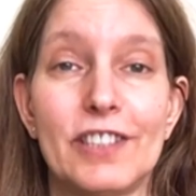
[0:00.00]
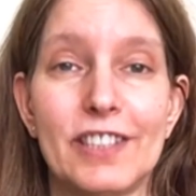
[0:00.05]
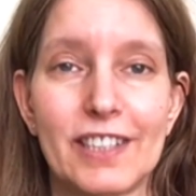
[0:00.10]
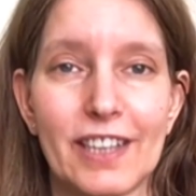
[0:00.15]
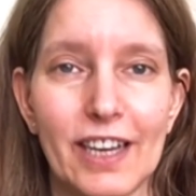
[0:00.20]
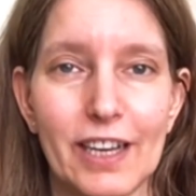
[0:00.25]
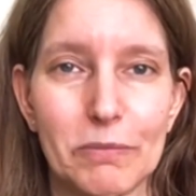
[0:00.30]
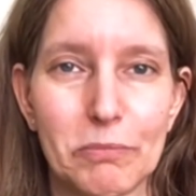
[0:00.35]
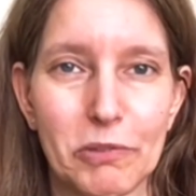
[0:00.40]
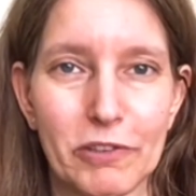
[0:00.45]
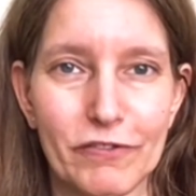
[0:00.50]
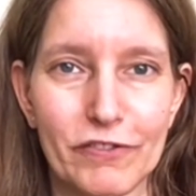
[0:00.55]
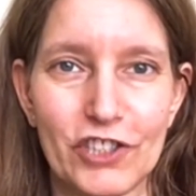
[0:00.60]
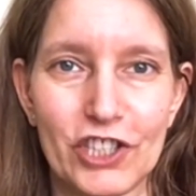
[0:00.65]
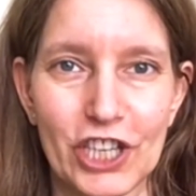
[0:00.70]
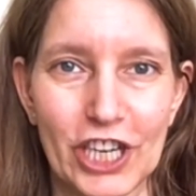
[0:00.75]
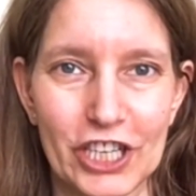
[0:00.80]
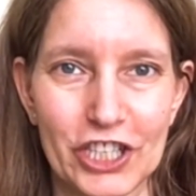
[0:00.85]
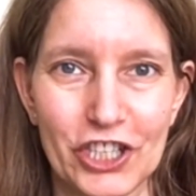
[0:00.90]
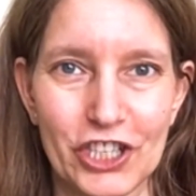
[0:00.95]
type of
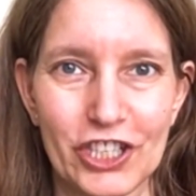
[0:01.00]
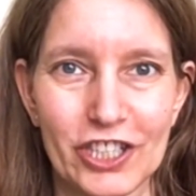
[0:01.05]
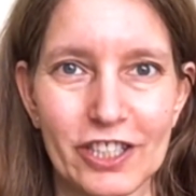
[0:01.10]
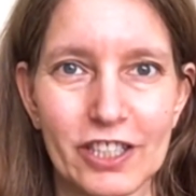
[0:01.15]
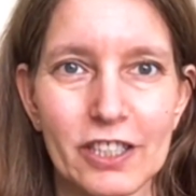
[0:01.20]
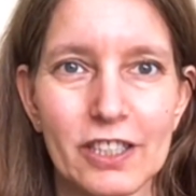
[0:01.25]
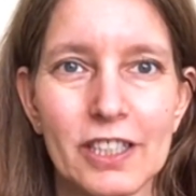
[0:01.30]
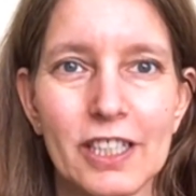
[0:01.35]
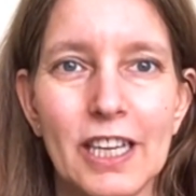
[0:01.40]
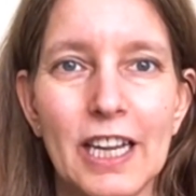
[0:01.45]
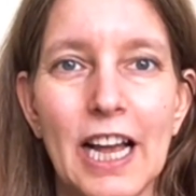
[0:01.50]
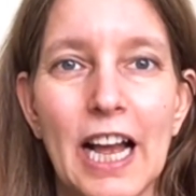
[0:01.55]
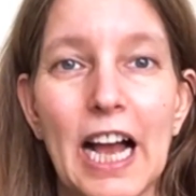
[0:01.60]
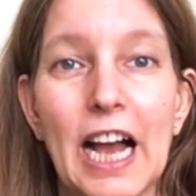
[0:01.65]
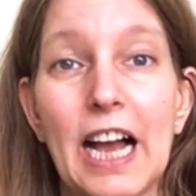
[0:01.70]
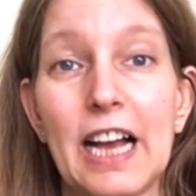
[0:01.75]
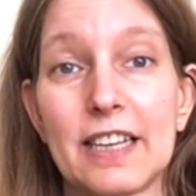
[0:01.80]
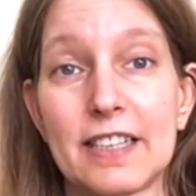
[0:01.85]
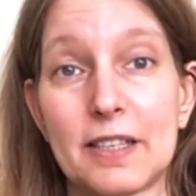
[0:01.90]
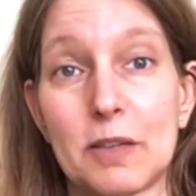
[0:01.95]
gesture
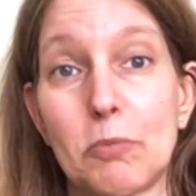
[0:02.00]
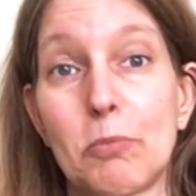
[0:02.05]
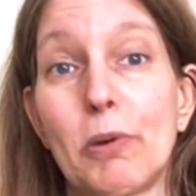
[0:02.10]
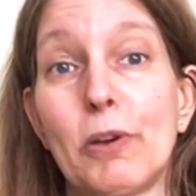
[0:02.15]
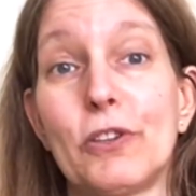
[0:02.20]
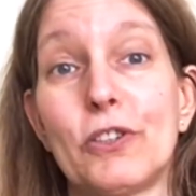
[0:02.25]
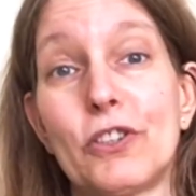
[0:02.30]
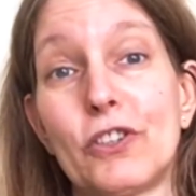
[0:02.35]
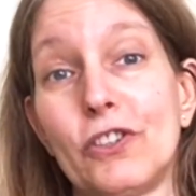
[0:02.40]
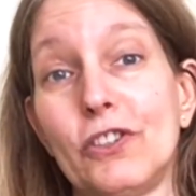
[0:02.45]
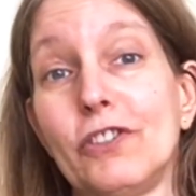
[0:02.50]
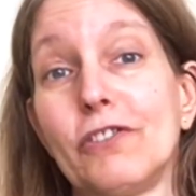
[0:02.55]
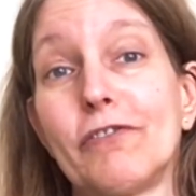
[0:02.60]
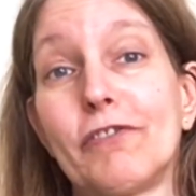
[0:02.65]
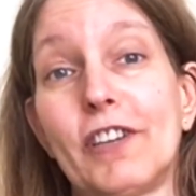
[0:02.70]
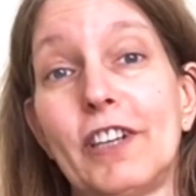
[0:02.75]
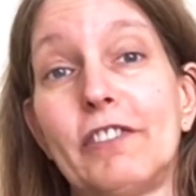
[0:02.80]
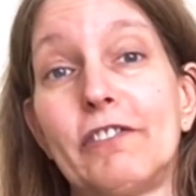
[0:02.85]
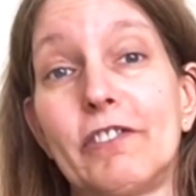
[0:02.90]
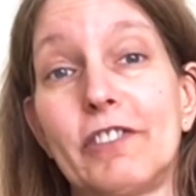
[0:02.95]
as opposed to your
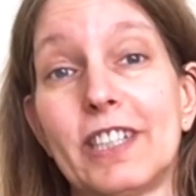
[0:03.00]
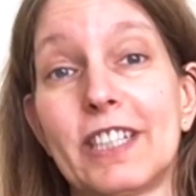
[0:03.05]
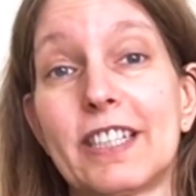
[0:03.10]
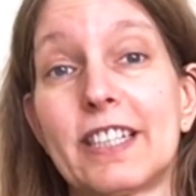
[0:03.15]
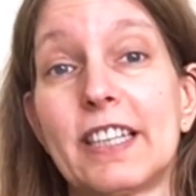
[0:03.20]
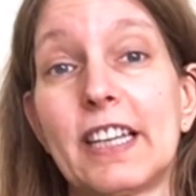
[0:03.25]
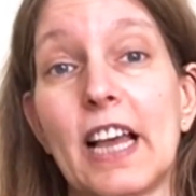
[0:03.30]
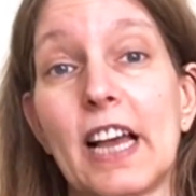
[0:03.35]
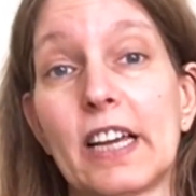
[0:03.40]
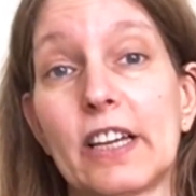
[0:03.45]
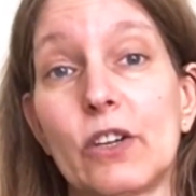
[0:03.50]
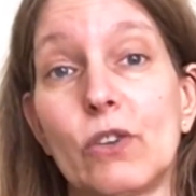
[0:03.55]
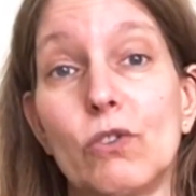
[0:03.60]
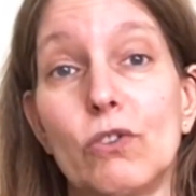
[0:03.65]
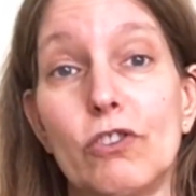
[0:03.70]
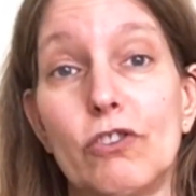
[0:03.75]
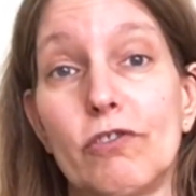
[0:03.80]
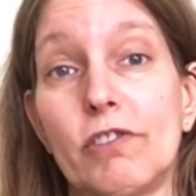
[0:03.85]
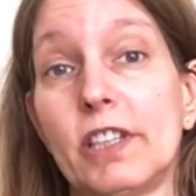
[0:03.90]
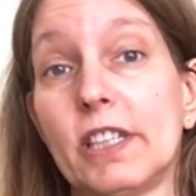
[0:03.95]
favorite snack or
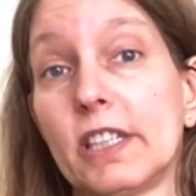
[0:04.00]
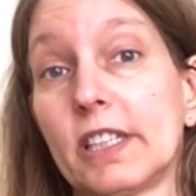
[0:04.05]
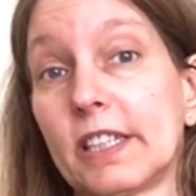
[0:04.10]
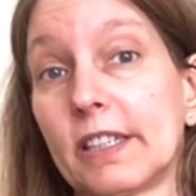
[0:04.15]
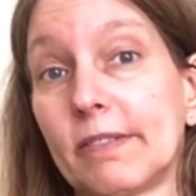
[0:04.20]
drink.